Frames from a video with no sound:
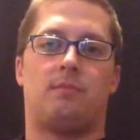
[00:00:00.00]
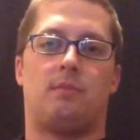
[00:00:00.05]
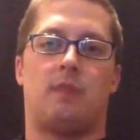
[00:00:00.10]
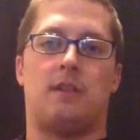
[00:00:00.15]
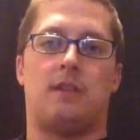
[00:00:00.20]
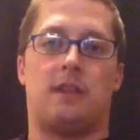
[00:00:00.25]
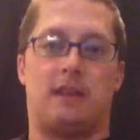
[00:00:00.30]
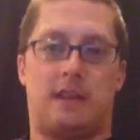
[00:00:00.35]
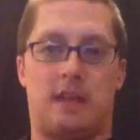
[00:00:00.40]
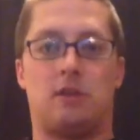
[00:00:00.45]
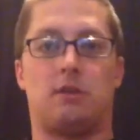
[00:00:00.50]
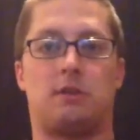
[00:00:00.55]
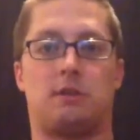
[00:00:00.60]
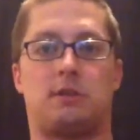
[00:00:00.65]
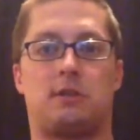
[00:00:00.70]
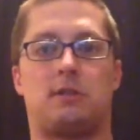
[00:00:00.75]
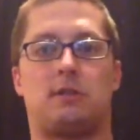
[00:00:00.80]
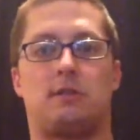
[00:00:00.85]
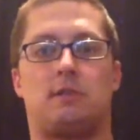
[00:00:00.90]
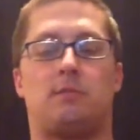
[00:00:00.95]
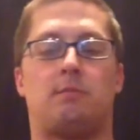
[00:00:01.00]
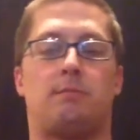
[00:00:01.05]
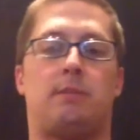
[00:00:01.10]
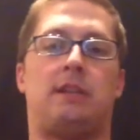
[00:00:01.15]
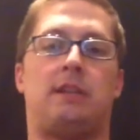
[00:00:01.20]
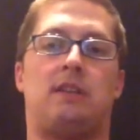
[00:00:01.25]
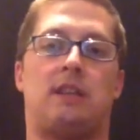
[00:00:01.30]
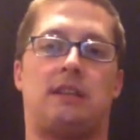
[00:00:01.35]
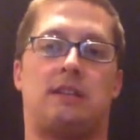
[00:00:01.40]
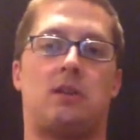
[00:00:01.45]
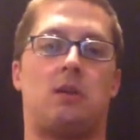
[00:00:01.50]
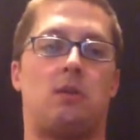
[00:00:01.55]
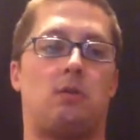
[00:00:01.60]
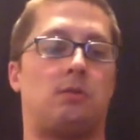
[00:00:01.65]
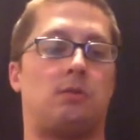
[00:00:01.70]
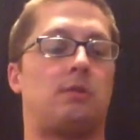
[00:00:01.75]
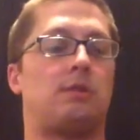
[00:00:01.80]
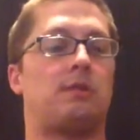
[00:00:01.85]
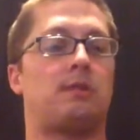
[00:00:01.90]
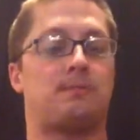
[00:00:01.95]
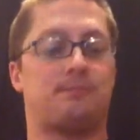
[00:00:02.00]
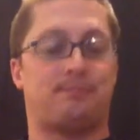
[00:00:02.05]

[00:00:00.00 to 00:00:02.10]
then kills PJ Soles.